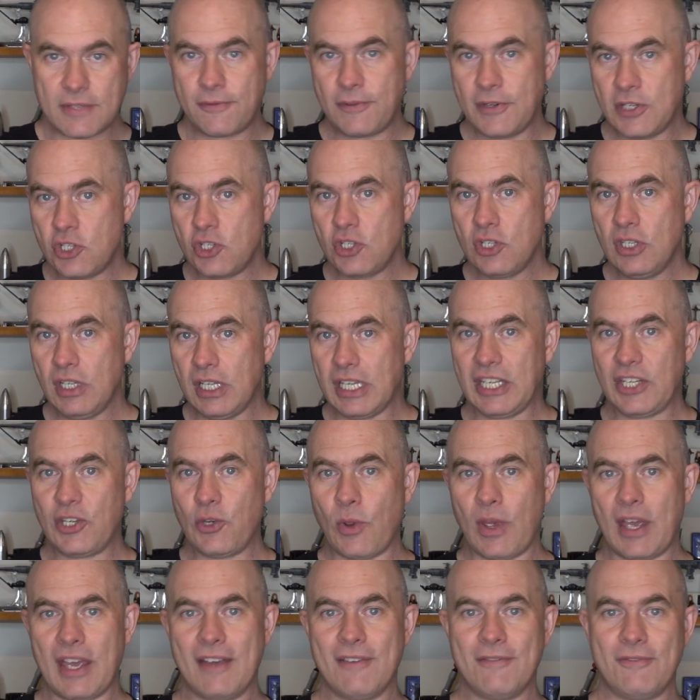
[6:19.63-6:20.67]
fission, like you
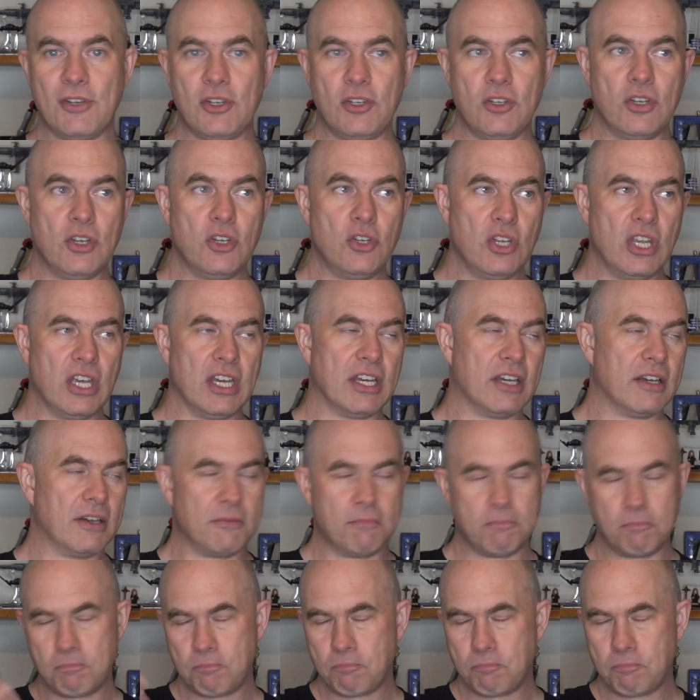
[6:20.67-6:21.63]
have in uh,